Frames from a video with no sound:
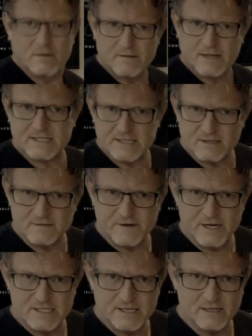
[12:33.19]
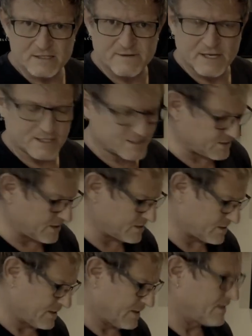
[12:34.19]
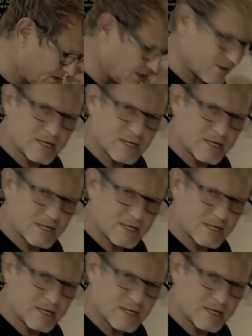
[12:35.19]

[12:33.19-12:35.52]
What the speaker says: that sounds very satisfying, doesn't it? So